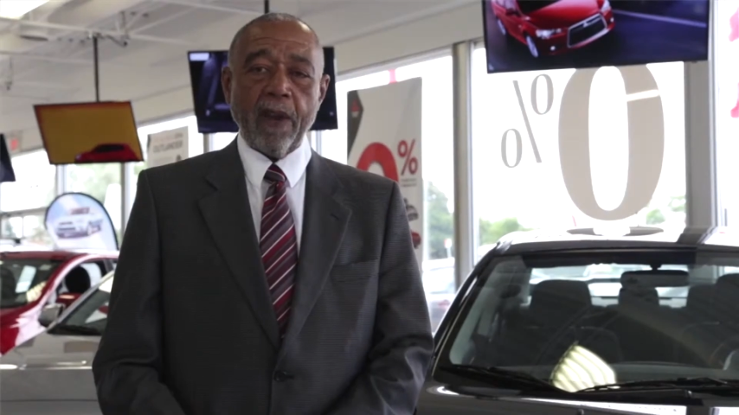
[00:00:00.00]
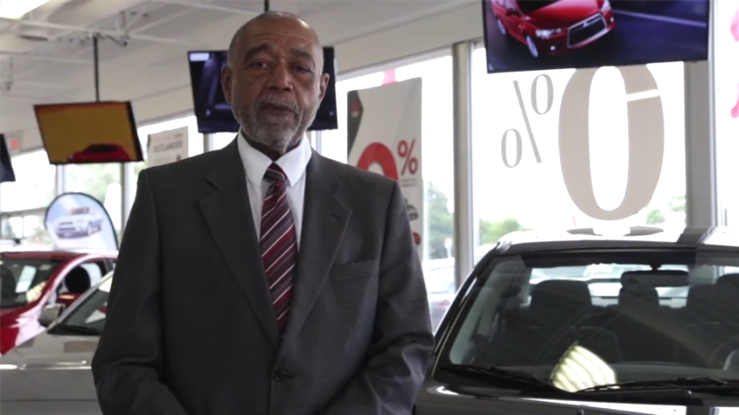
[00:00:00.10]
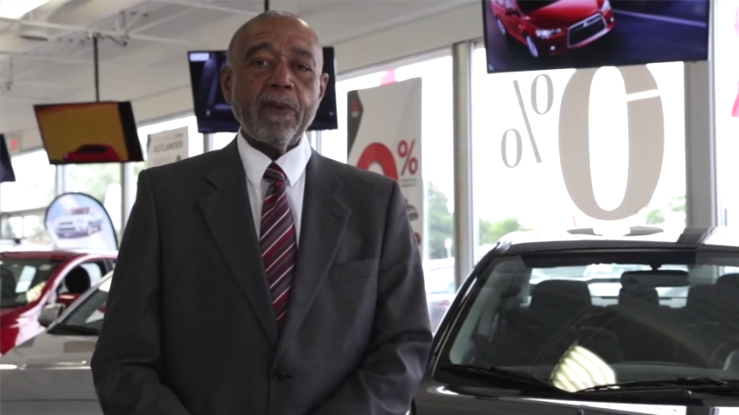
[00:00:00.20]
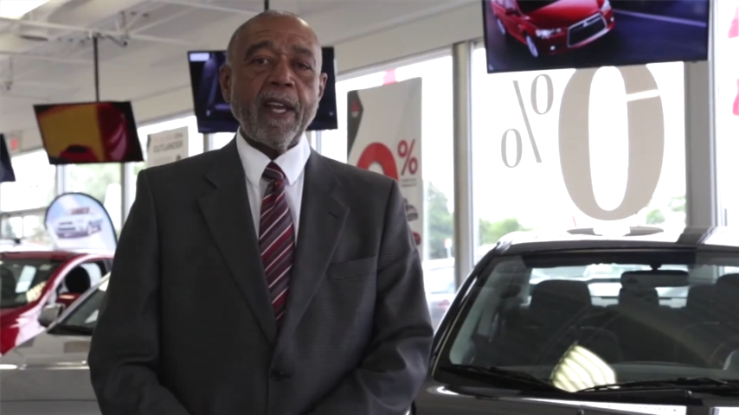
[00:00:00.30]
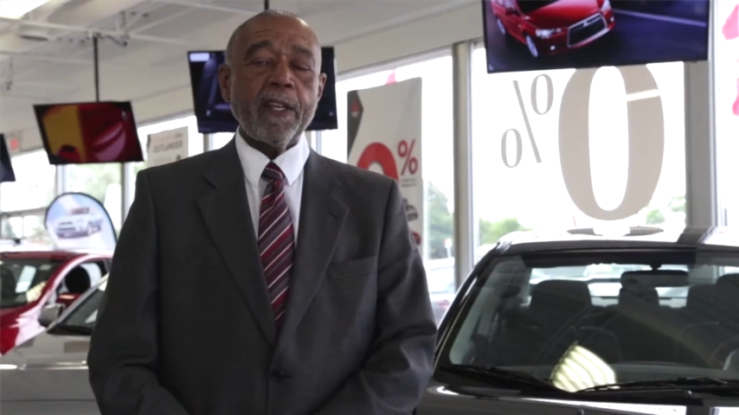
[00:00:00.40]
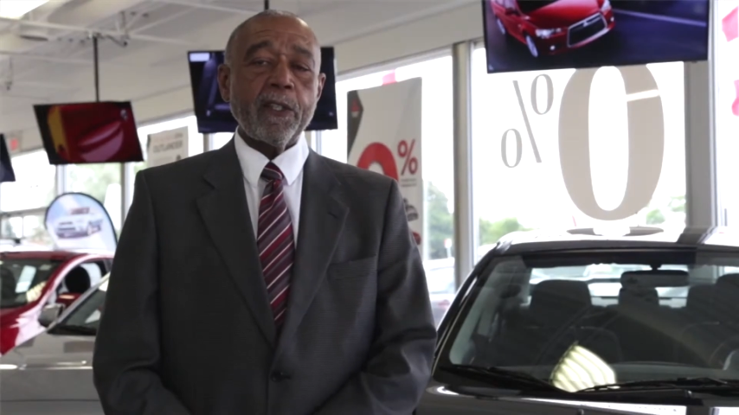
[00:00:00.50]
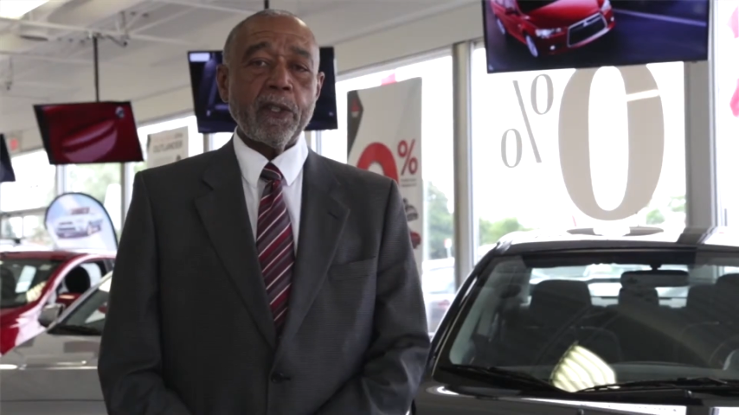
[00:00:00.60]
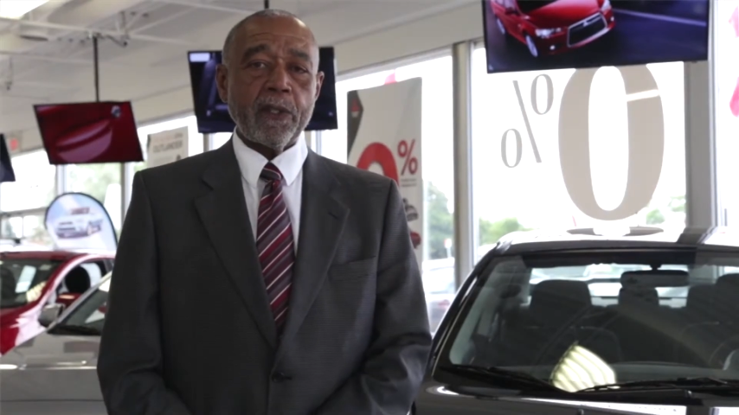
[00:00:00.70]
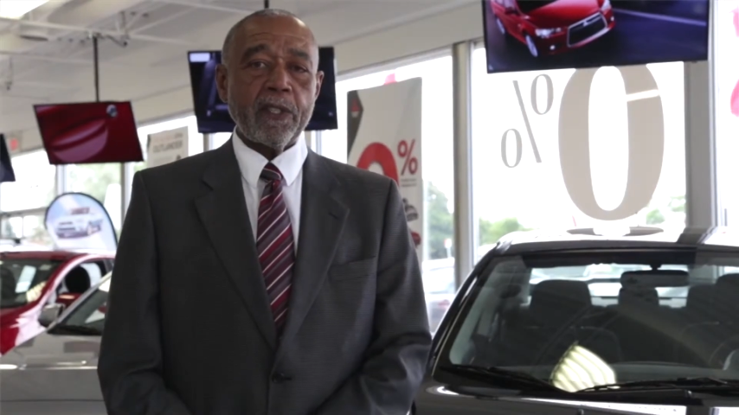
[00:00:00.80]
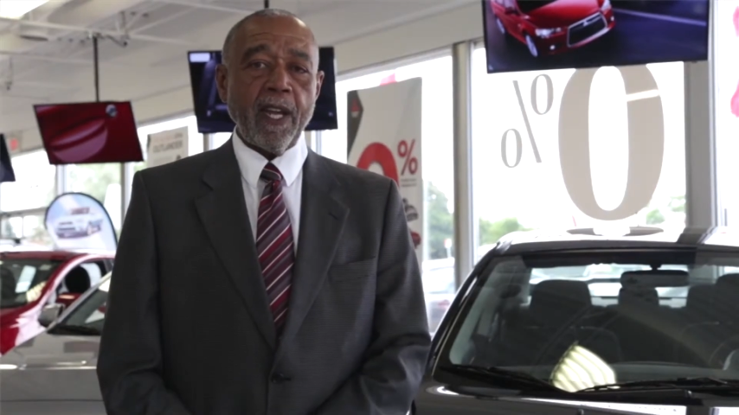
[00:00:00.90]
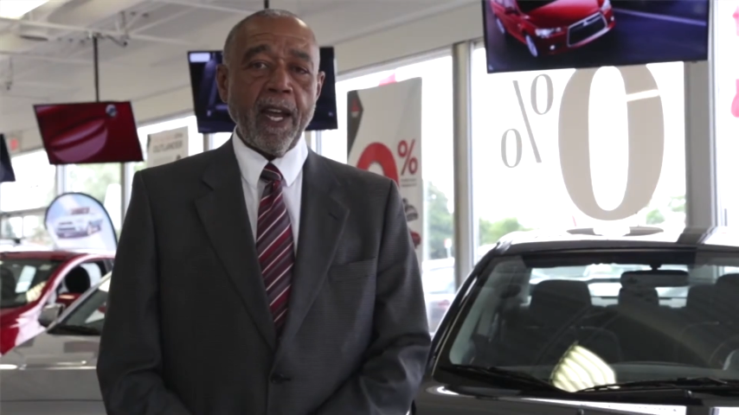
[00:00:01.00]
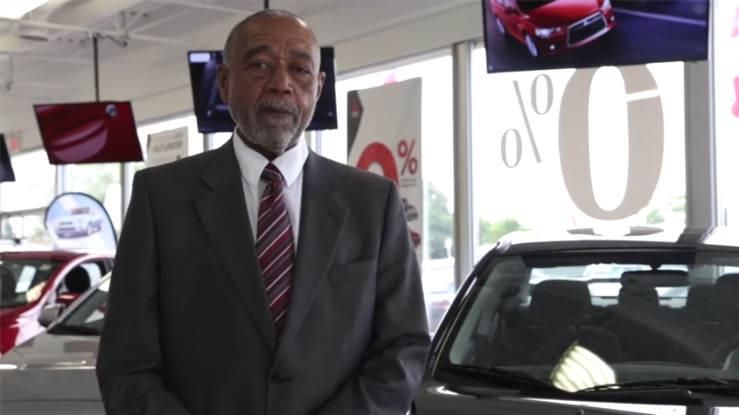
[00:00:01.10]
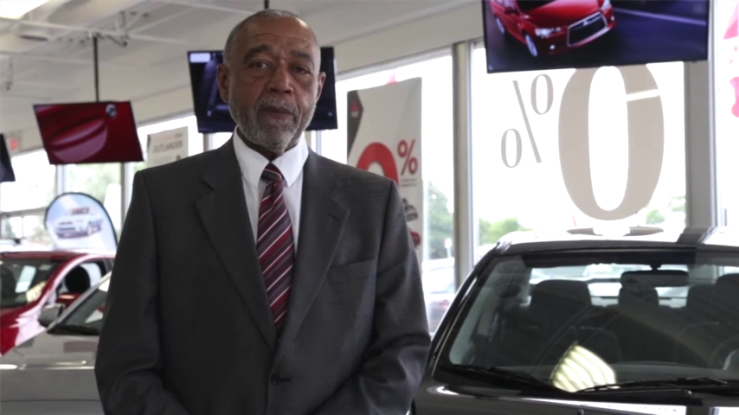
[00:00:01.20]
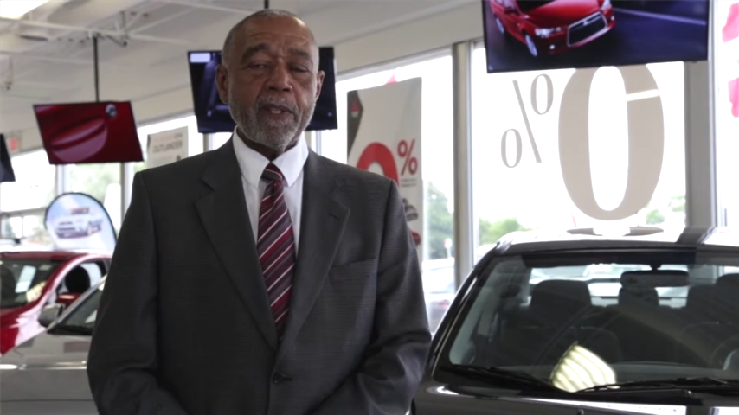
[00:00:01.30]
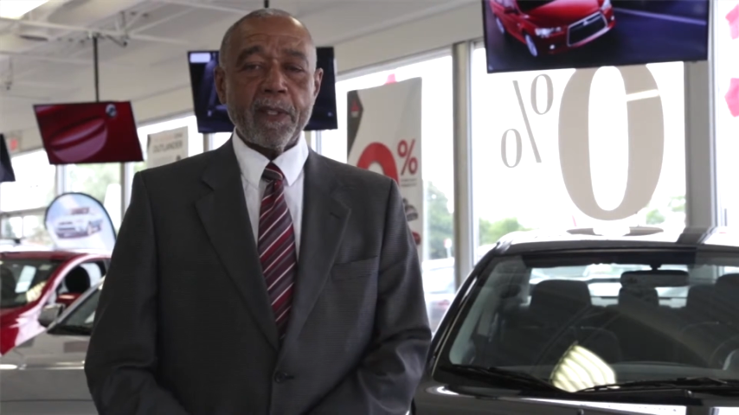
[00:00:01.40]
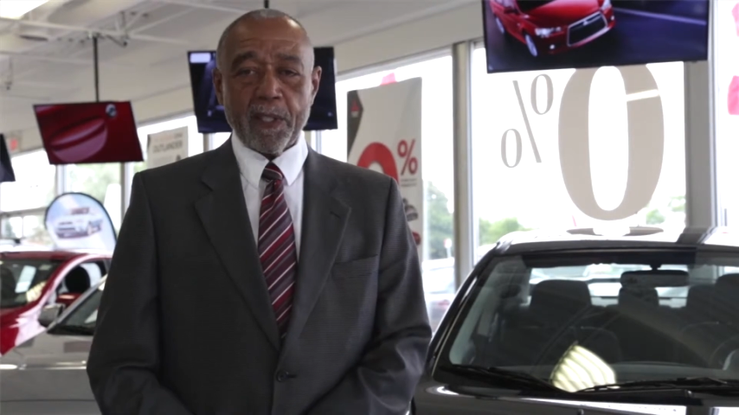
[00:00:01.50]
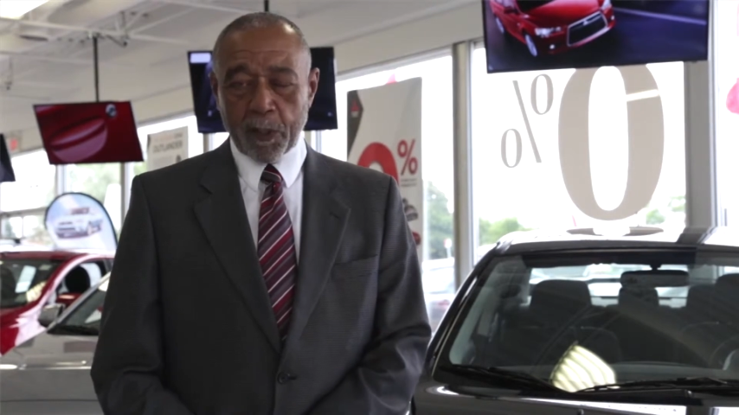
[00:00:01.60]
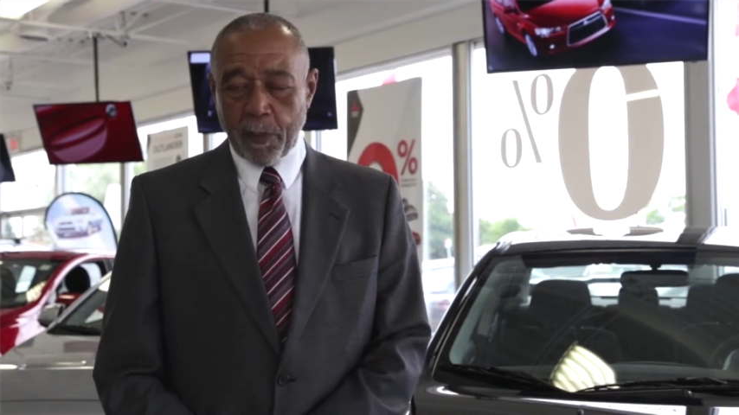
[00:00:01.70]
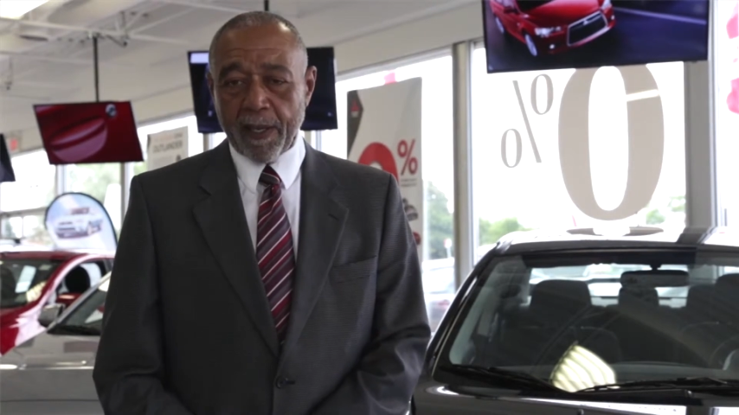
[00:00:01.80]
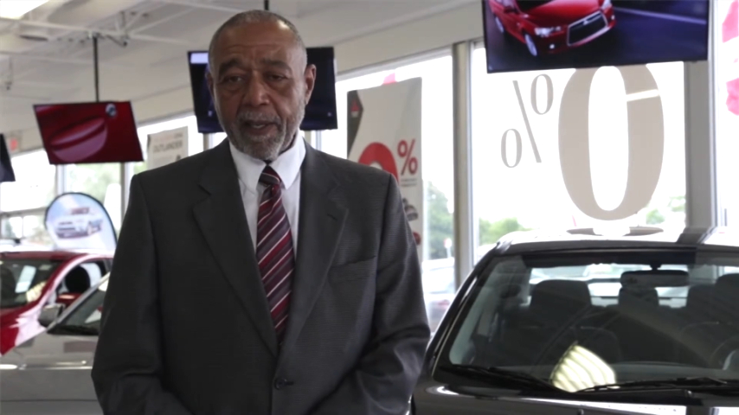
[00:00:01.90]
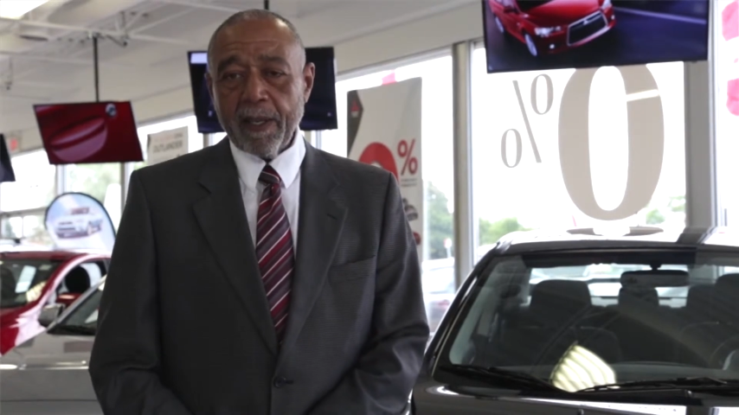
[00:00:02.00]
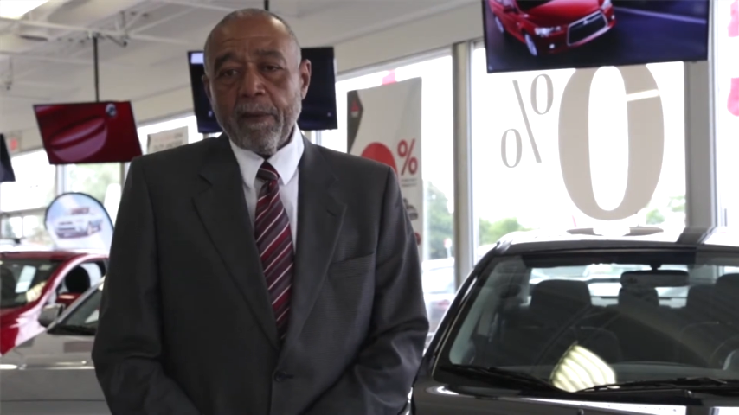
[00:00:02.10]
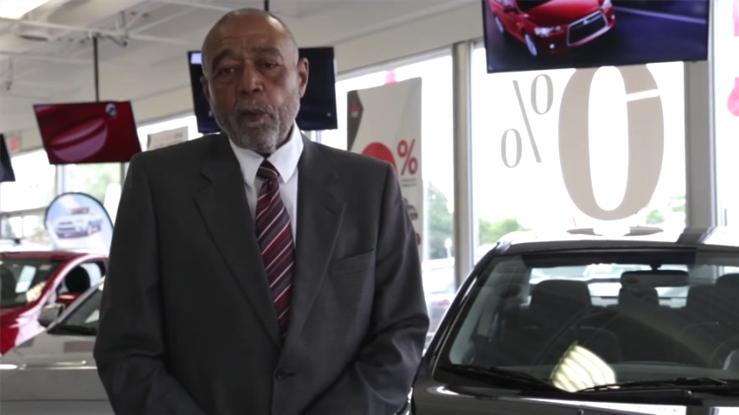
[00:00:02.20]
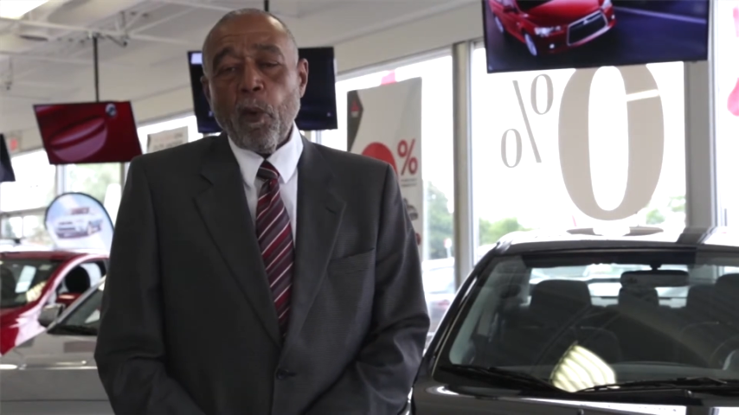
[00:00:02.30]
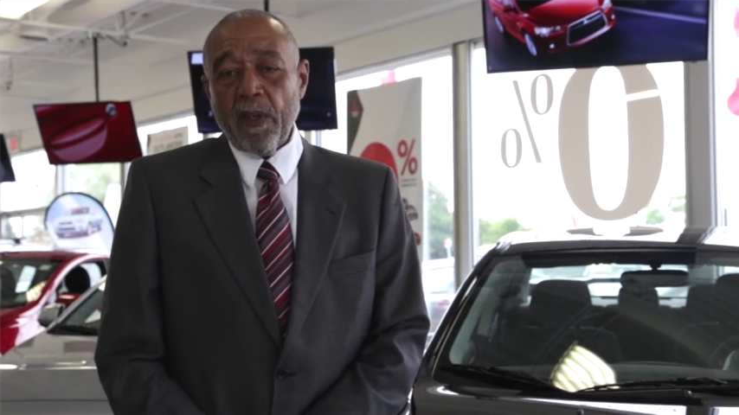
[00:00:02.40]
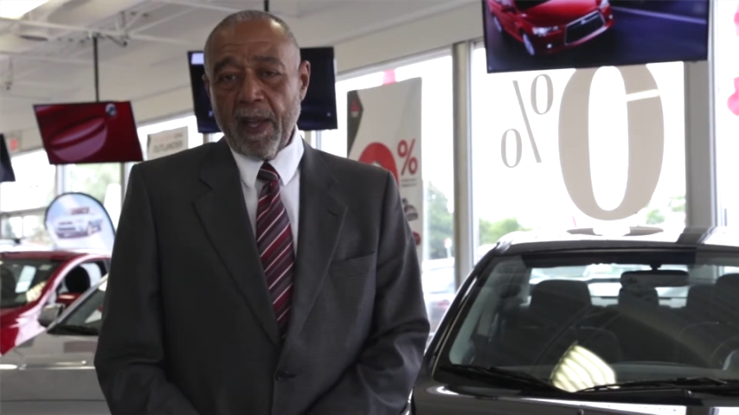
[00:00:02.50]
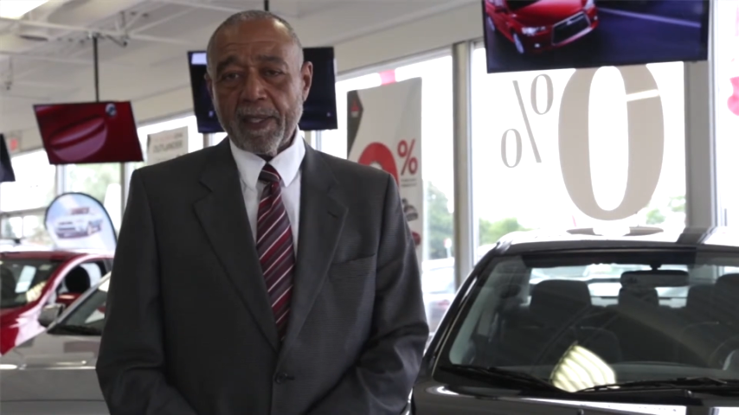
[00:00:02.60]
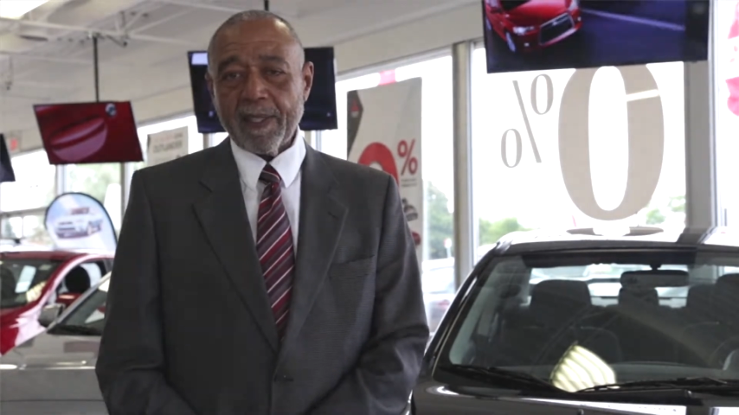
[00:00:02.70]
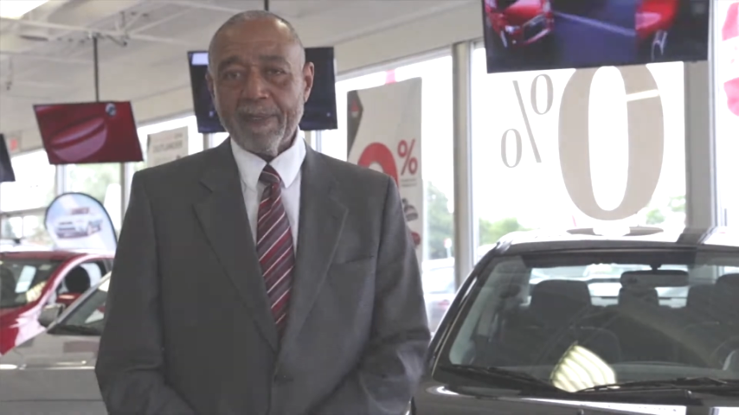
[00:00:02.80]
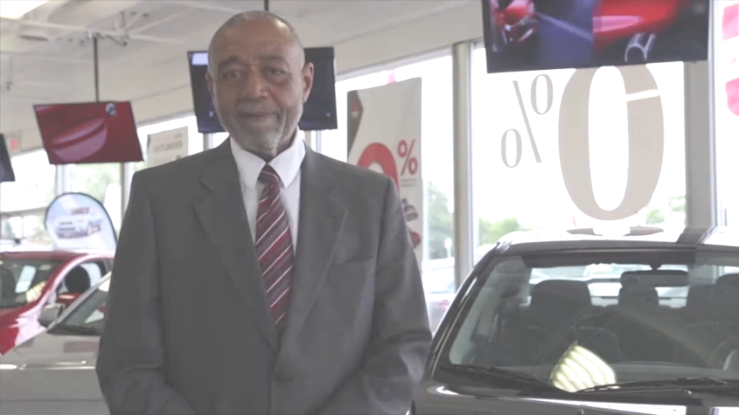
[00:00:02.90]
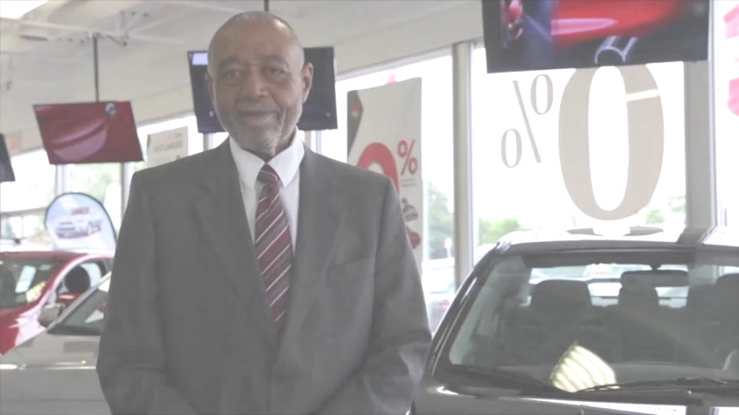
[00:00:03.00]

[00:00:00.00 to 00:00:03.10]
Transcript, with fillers: grateful that you took the time to spend with us.